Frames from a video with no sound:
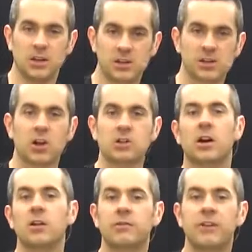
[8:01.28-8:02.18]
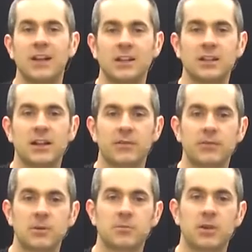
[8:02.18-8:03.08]
sucked out feeling you get
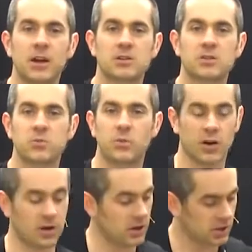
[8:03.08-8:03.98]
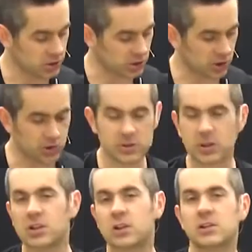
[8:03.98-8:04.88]
from compressors where you lose
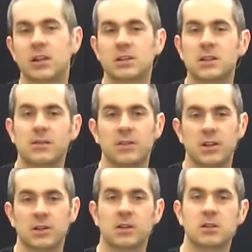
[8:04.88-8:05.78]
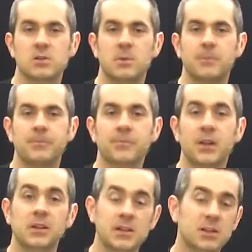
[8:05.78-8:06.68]
the touch sensitivity on the instrument.
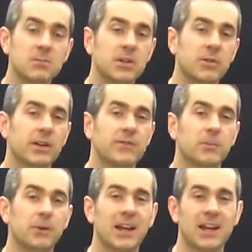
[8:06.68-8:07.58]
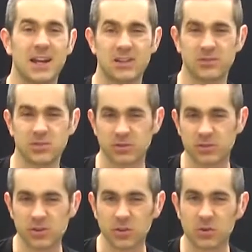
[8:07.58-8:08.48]
This can be great if you're playing either sort
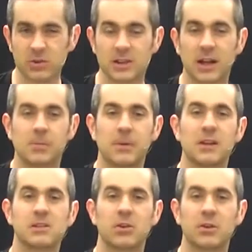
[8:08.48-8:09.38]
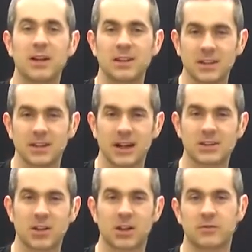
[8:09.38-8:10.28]
of solo style bass or anything that
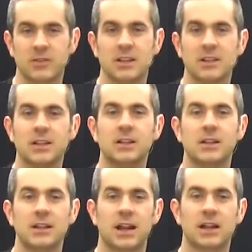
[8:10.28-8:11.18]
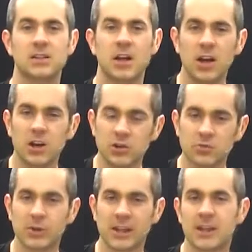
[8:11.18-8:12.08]
has a lot of detail in the lines and
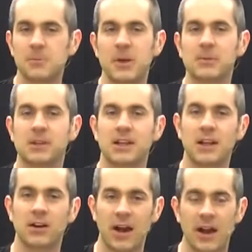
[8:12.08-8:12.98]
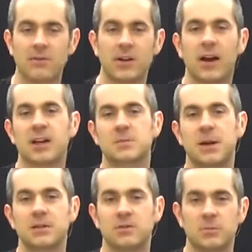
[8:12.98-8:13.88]
you really need people to hear every
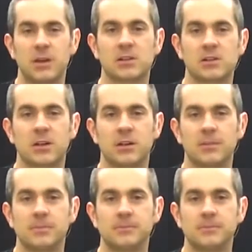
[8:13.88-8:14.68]
aspect of the bass sound.